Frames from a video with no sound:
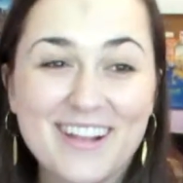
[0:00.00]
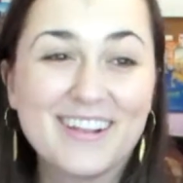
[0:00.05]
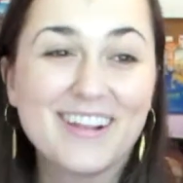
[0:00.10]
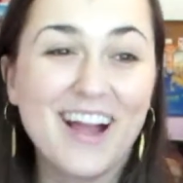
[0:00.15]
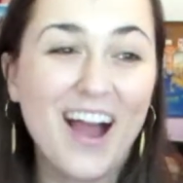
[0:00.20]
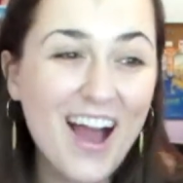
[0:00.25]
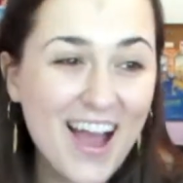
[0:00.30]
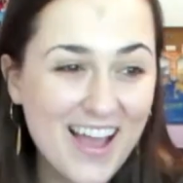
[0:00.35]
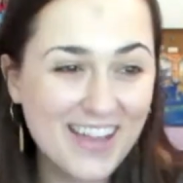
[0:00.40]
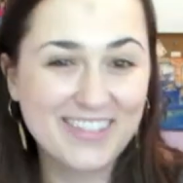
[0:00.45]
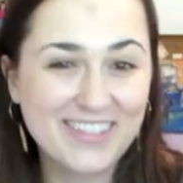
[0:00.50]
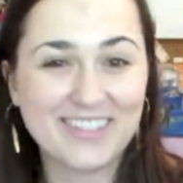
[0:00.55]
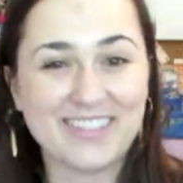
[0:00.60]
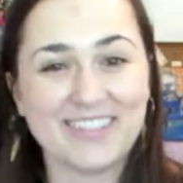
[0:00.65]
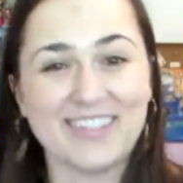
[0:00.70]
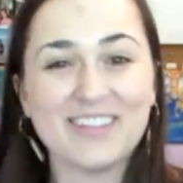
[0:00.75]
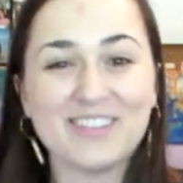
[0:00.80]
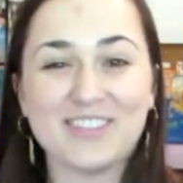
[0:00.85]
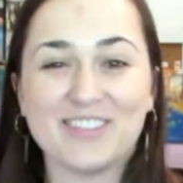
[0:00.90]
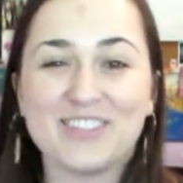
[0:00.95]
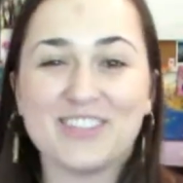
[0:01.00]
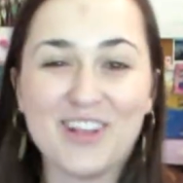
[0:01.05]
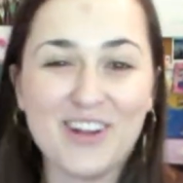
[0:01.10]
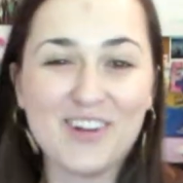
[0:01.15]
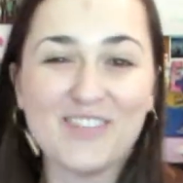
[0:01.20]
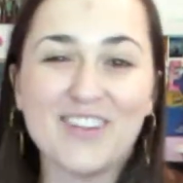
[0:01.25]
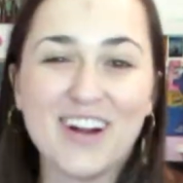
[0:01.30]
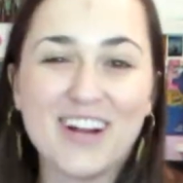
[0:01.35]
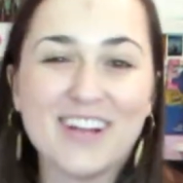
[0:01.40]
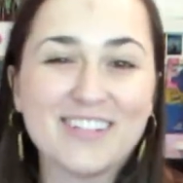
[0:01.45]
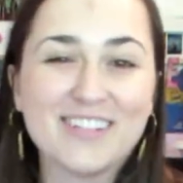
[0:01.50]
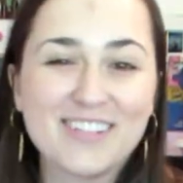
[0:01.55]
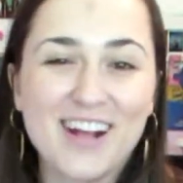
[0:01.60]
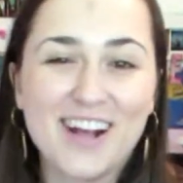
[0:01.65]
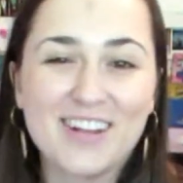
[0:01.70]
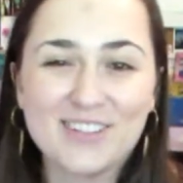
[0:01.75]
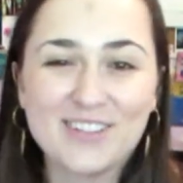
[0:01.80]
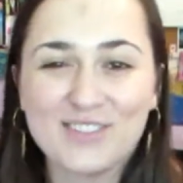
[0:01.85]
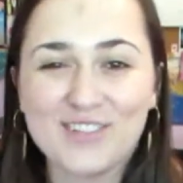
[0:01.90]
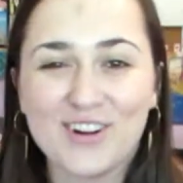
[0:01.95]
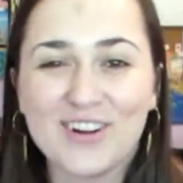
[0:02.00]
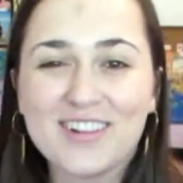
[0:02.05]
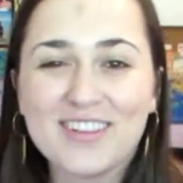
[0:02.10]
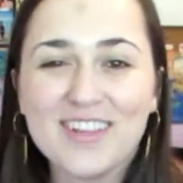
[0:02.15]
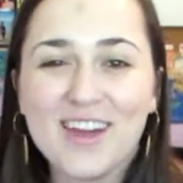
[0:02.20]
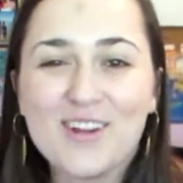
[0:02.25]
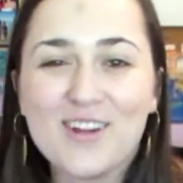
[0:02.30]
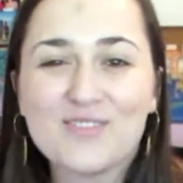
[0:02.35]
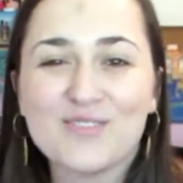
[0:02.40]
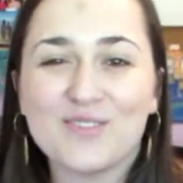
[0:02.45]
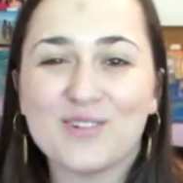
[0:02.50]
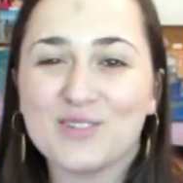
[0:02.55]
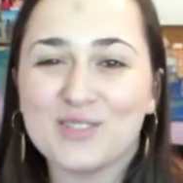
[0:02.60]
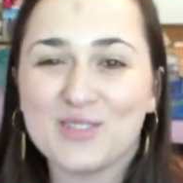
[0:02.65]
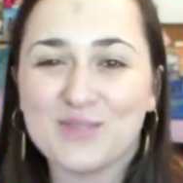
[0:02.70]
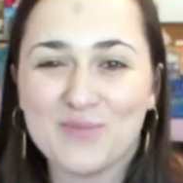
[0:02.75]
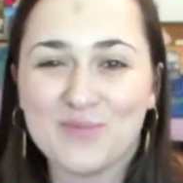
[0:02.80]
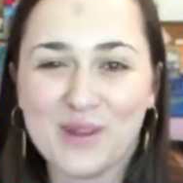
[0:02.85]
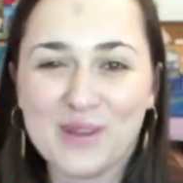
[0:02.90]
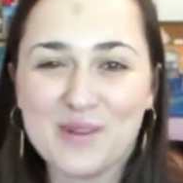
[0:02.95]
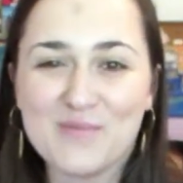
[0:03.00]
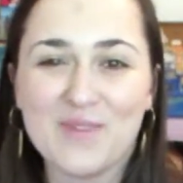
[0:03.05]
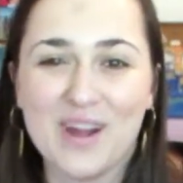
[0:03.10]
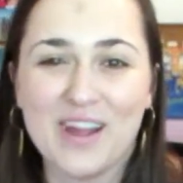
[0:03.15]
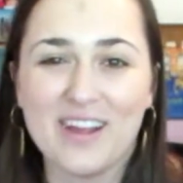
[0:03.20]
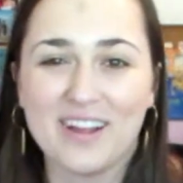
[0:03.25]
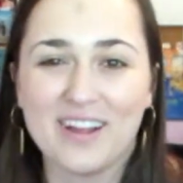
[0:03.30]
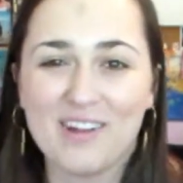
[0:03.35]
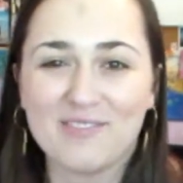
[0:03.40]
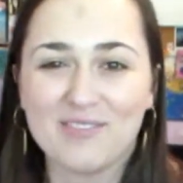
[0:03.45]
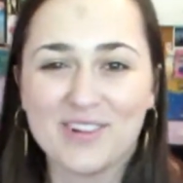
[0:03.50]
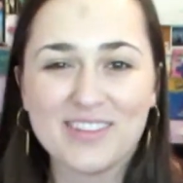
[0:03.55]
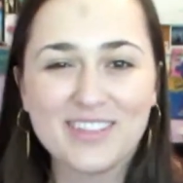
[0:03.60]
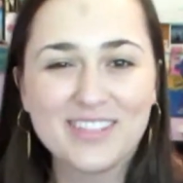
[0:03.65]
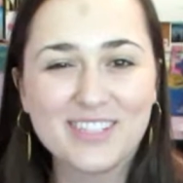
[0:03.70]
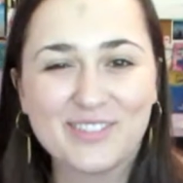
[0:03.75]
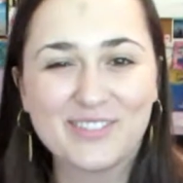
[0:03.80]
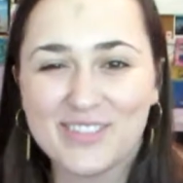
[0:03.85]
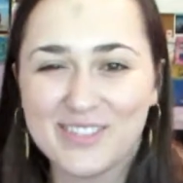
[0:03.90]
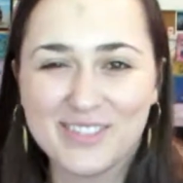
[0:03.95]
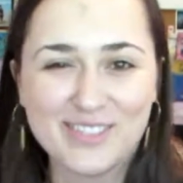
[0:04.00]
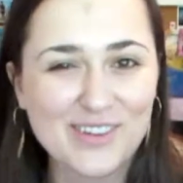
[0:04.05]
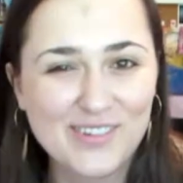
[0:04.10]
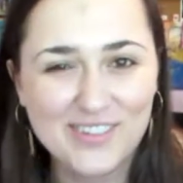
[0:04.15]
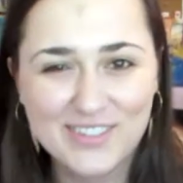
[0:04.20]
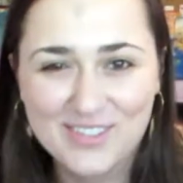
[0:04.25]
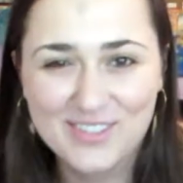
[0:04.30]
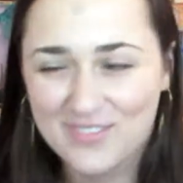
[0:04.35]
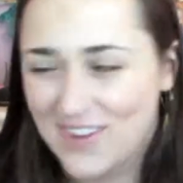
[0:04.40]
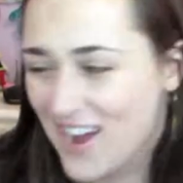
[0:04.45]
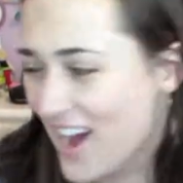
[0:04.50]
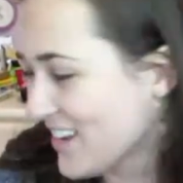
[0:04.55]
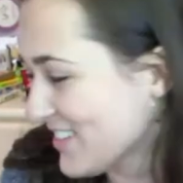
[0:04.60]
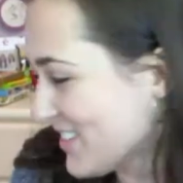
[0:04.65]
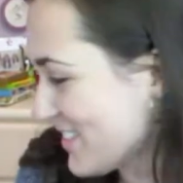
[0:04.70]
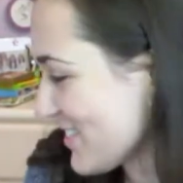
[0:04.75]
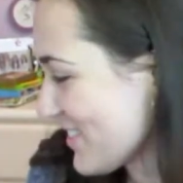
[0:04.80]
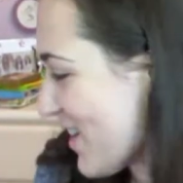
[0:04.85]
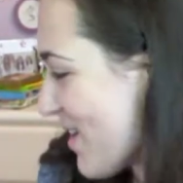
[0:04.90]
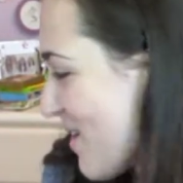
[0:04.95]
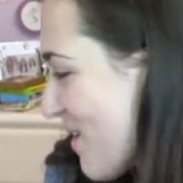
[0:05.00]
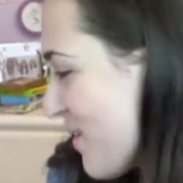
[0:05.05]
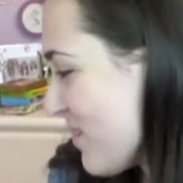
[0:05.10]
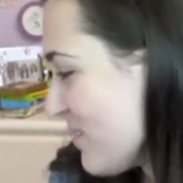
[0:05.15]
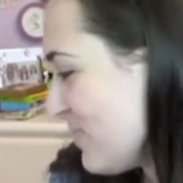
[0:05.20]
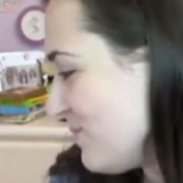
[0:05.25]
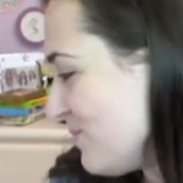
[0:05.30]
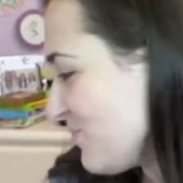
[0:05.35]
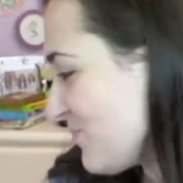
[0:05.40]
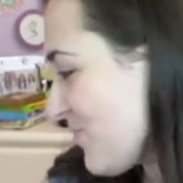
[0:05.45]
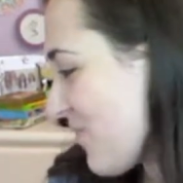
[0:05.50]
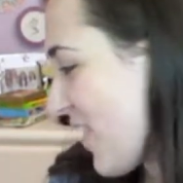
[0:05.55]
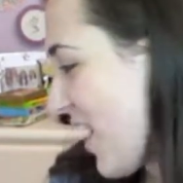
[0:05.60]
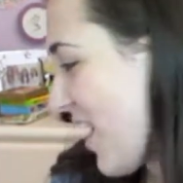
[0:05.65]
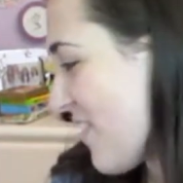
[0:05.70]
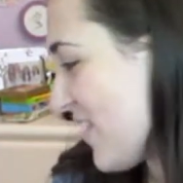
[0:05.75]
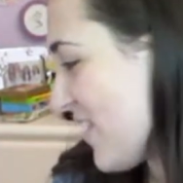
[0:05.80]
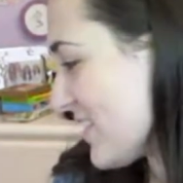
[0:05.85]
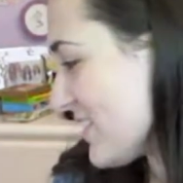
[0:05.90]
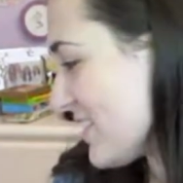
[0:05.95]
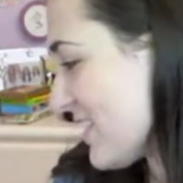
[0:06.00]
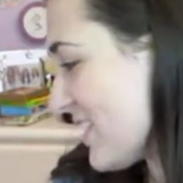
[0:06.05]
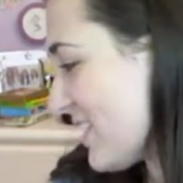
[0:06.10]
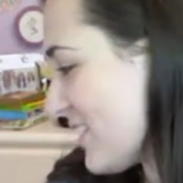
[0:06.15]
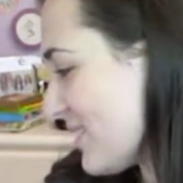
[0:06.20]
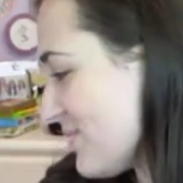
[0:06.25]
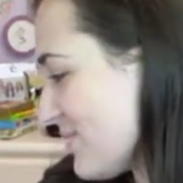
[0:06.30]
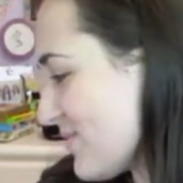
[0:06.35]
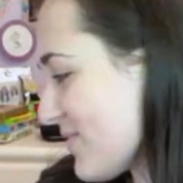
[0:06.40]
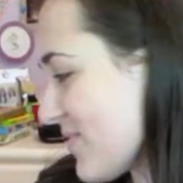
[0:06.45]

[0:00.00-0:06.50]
Guys, that's so much. I started that over spring break. I've written this one so much faster, and that's like,